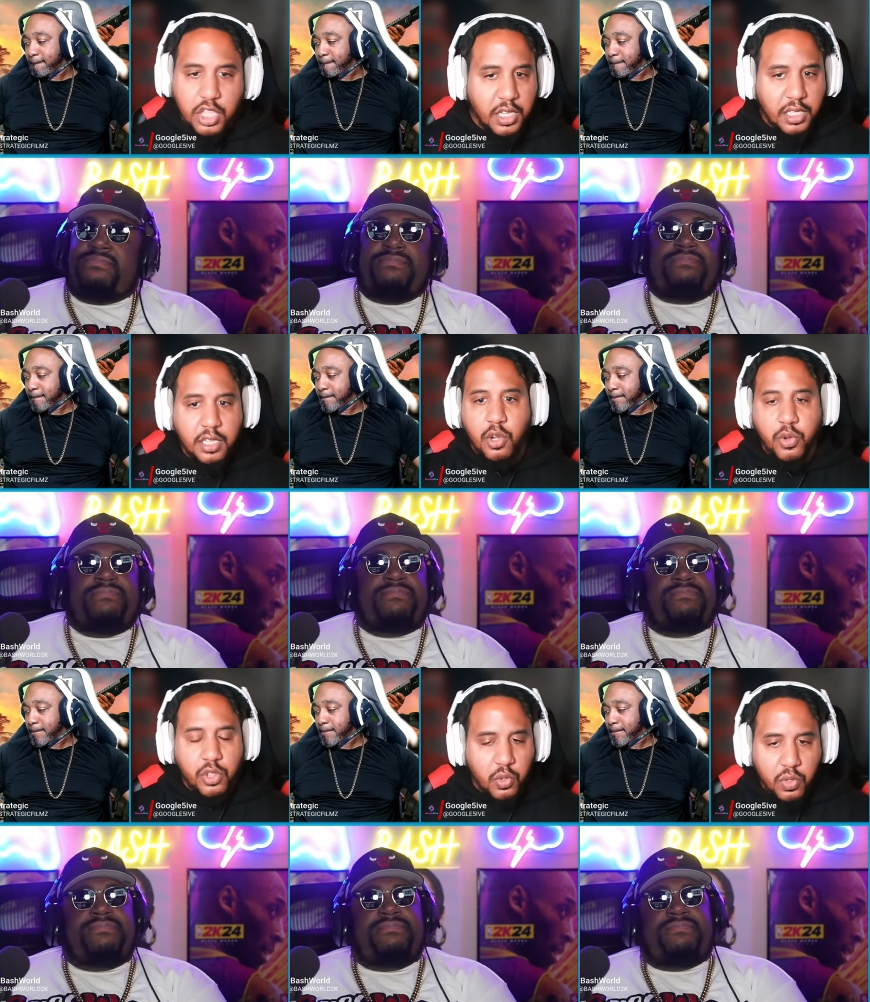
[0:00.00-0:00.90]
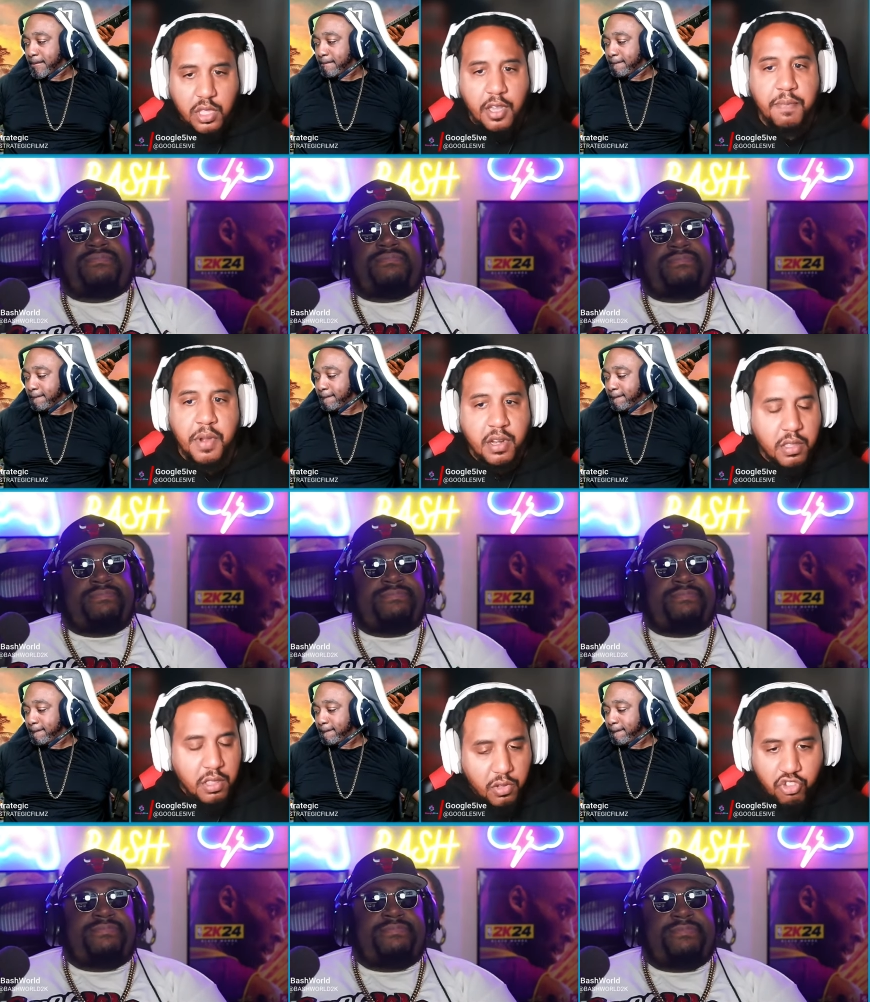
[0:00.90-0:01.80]
Speaker 1: was chilling, going through his stuff.
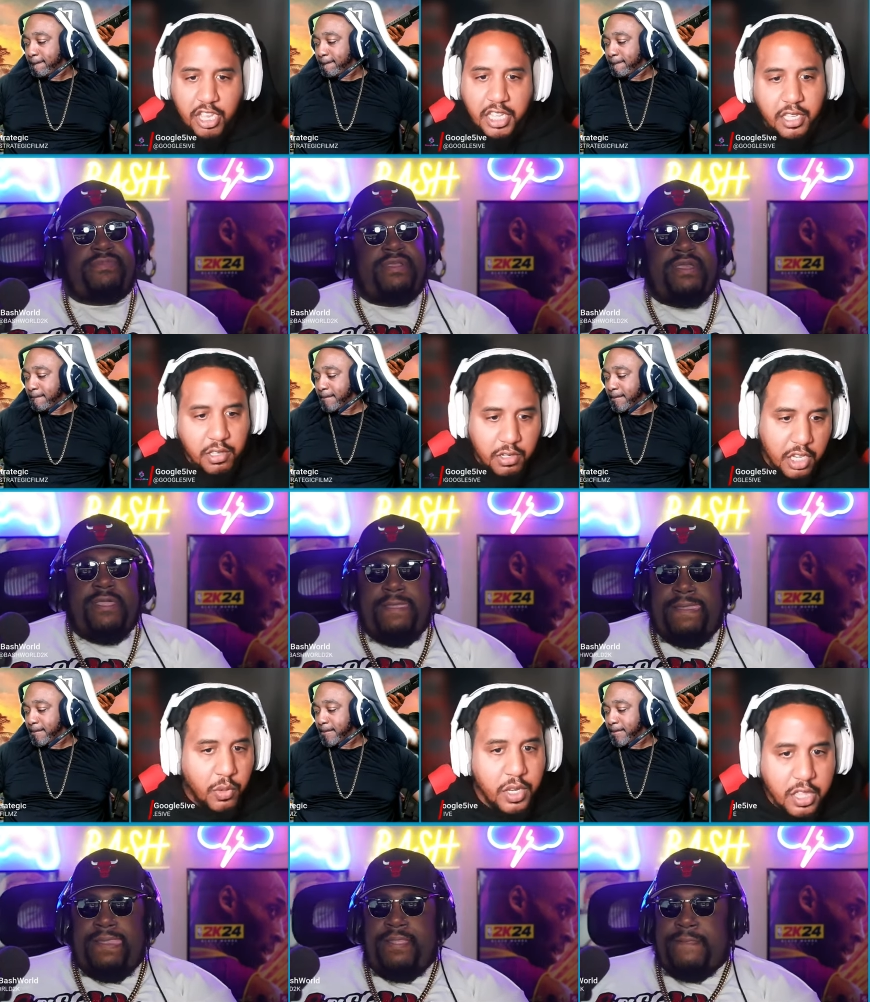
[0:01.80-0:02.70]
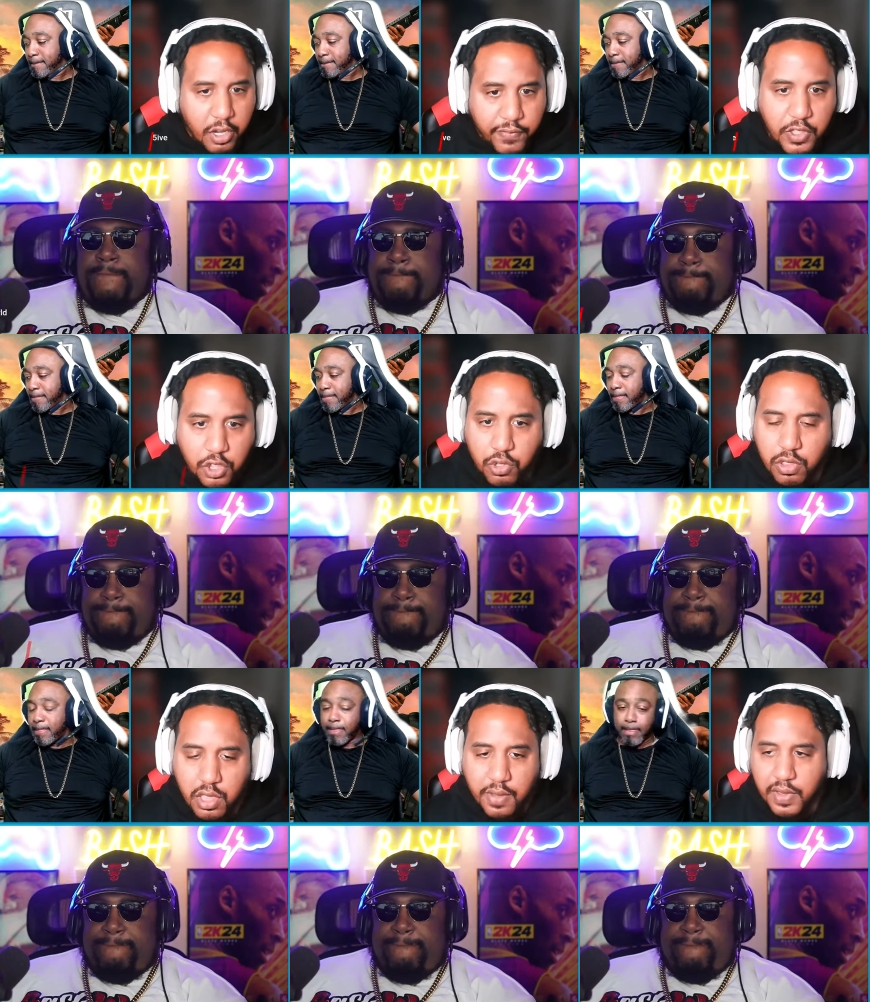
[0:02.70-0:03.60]
Martin still trying to get, deal with his health
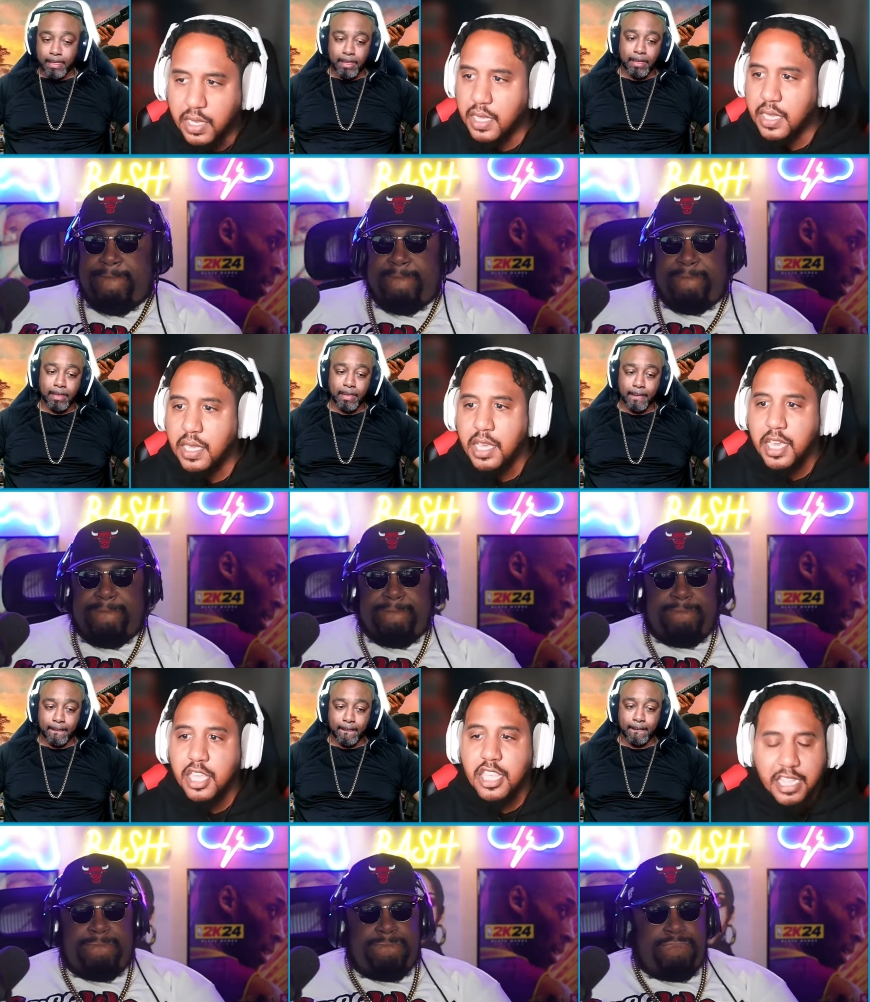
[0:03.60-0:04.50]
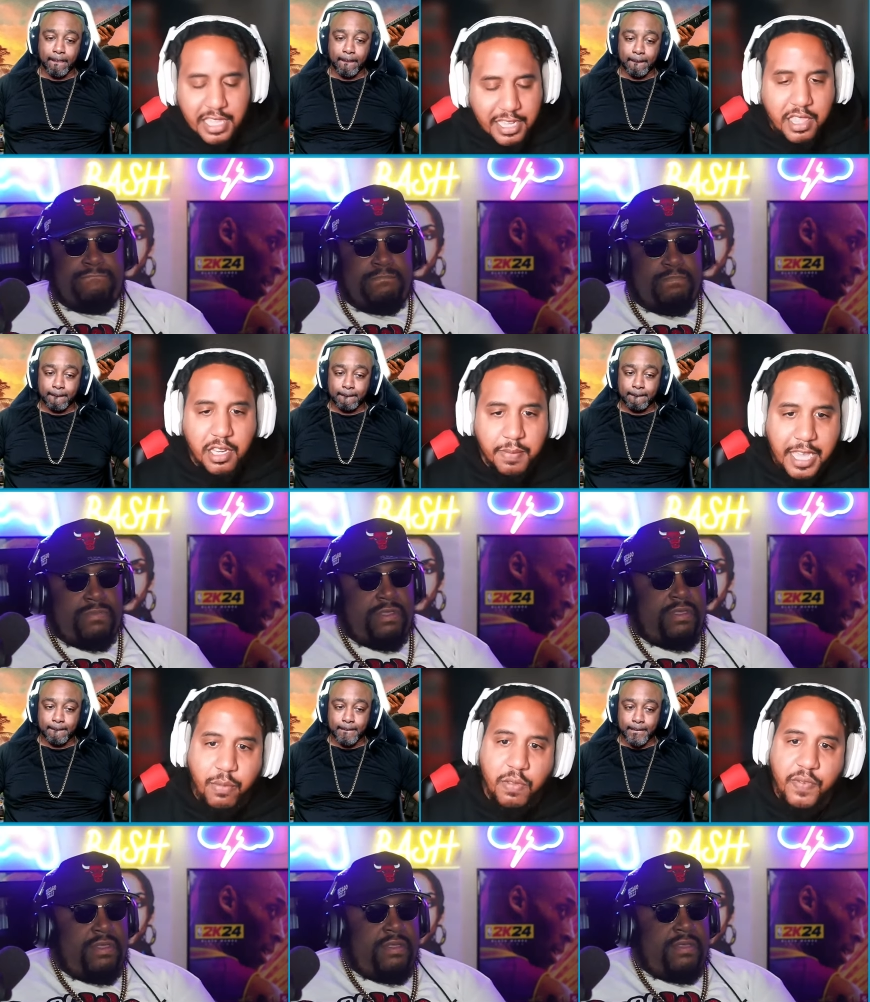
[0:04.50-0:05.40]
issues and stuff like that. Shouts out to
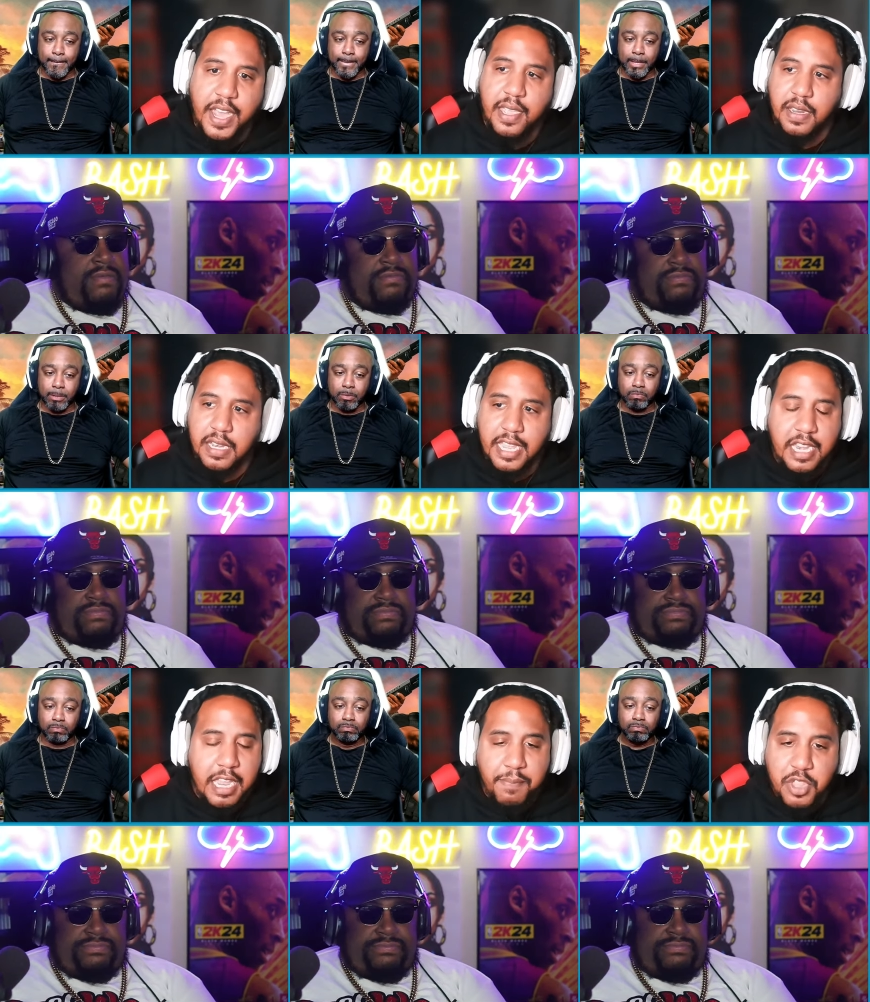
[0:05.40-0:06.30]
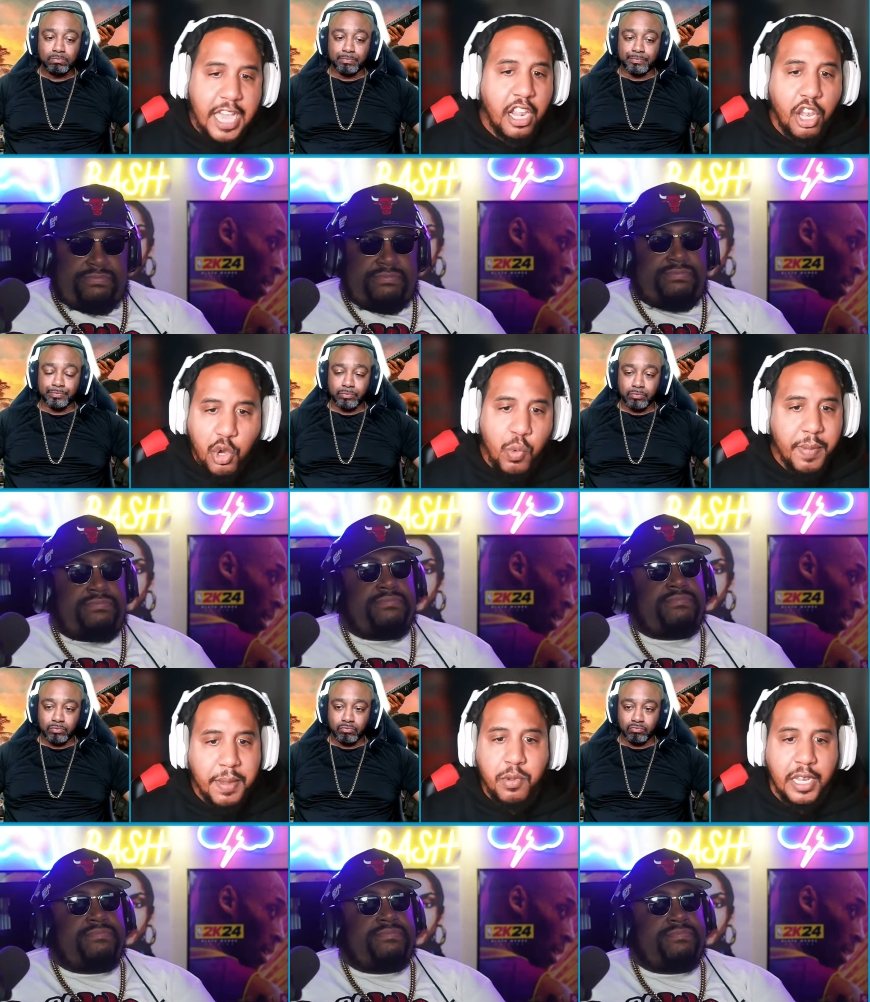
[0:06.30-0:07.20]
them. That was fire. And that um, that
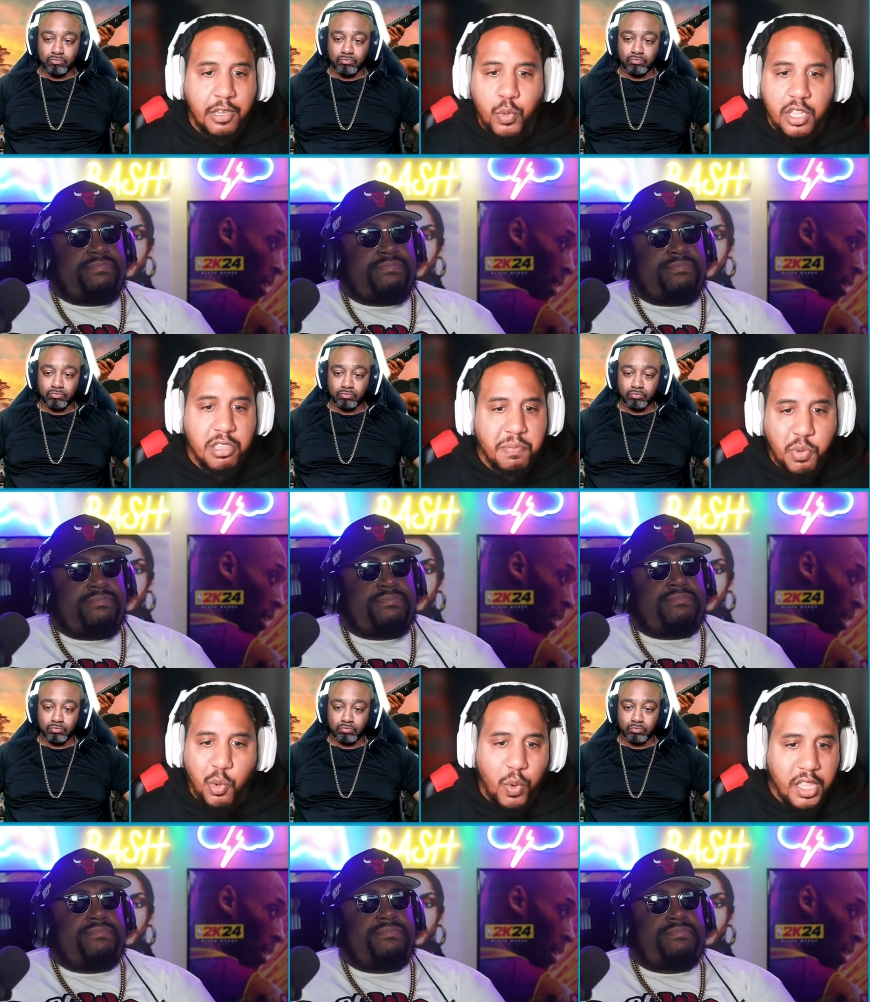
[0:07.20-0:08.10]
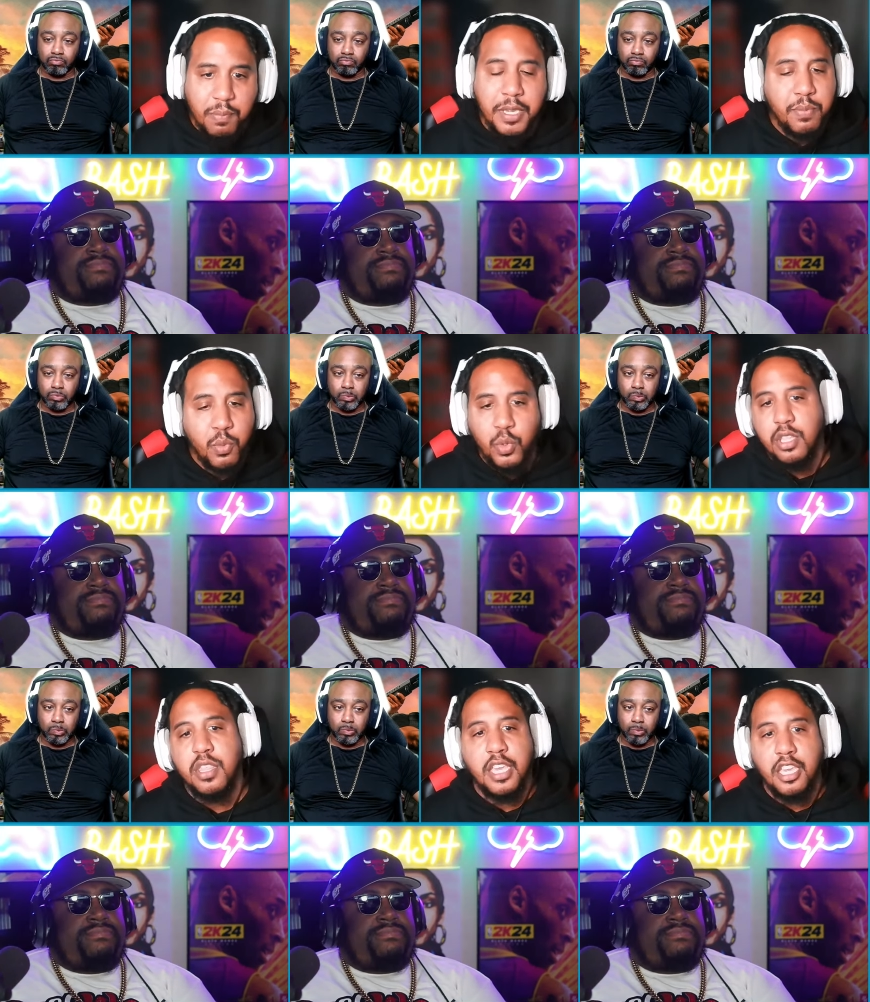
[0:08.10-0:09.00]
alone made me like want to support, whether people want to